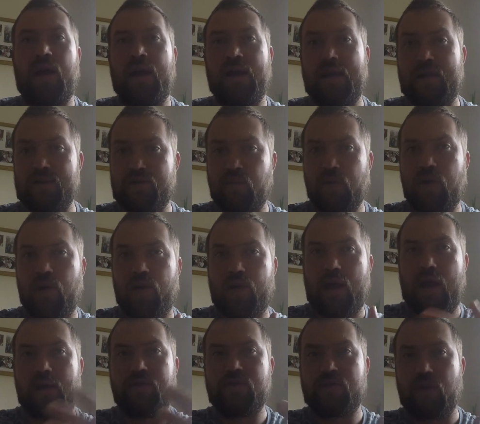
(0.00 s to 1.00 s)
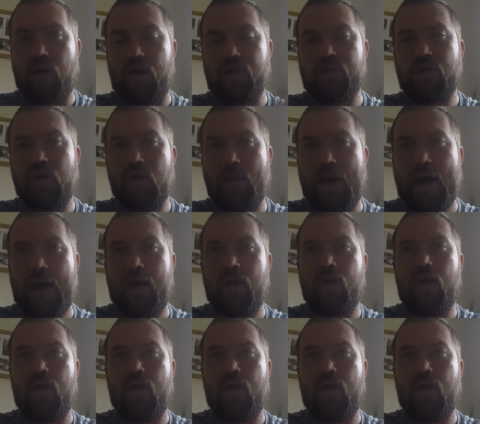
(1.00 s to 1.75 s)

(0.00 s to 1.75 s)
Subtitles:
and as we are now starting to come out of